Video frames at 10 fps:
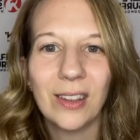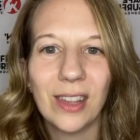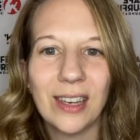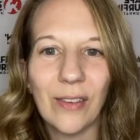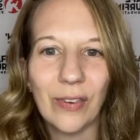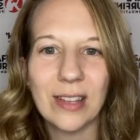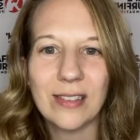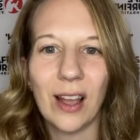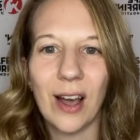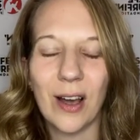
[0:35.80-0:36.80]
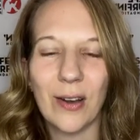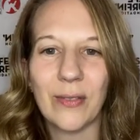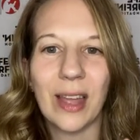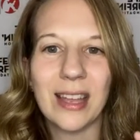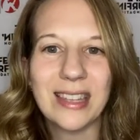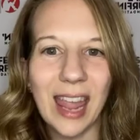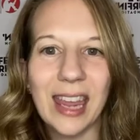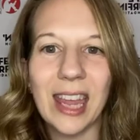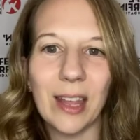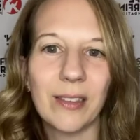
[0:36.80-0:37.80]
difference of
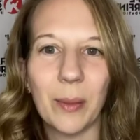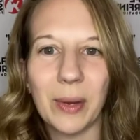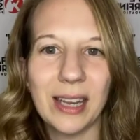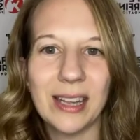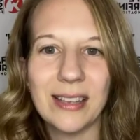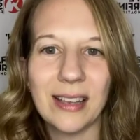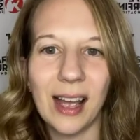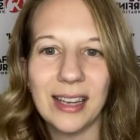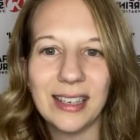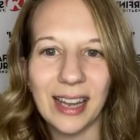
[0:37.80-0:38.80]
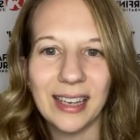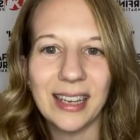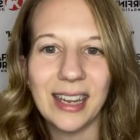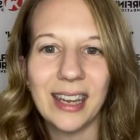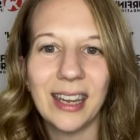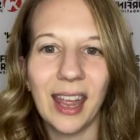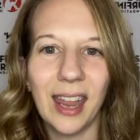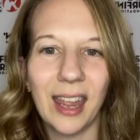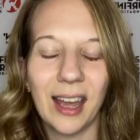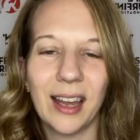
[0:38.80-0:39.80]
taking somebody's
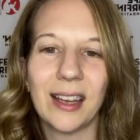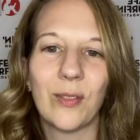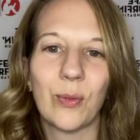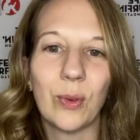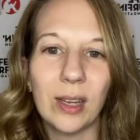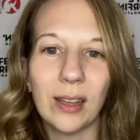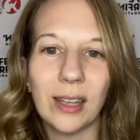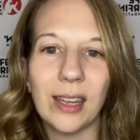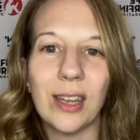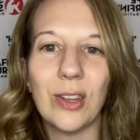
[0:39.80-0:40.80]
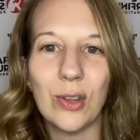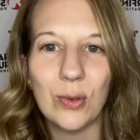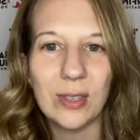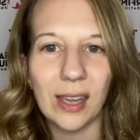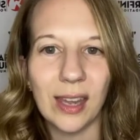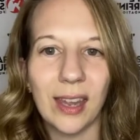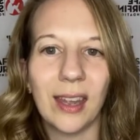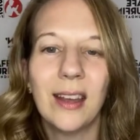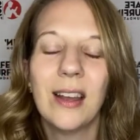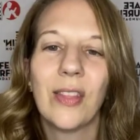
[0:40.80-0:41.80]
identity and really
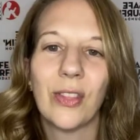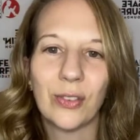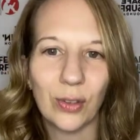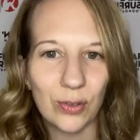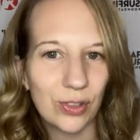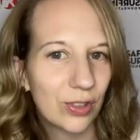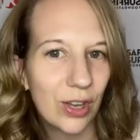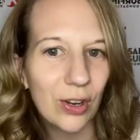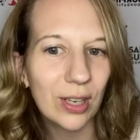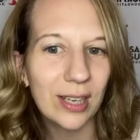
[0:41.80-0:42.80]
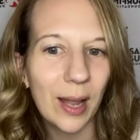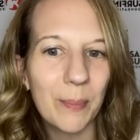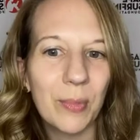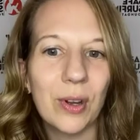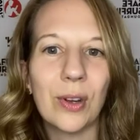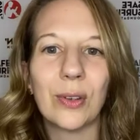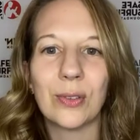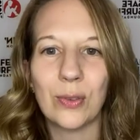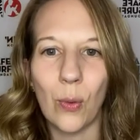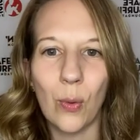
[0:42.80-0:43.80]
using their social security
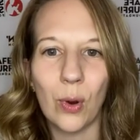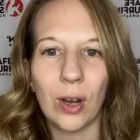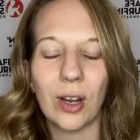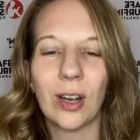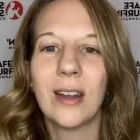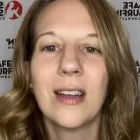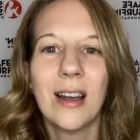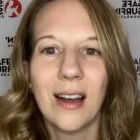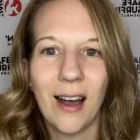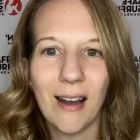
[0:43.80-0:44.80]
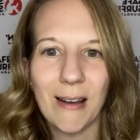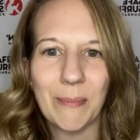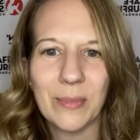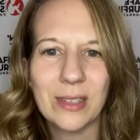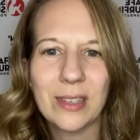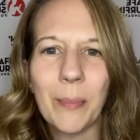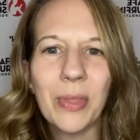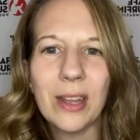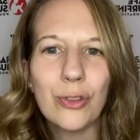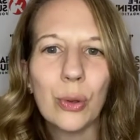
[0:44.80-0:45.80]
numbers or
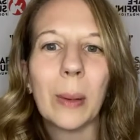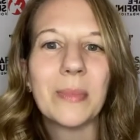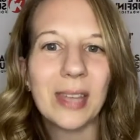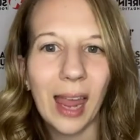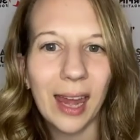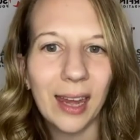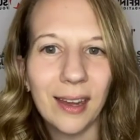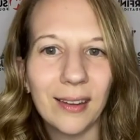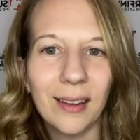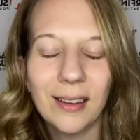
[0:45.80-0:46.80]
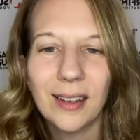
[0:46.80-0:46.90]
something to obtain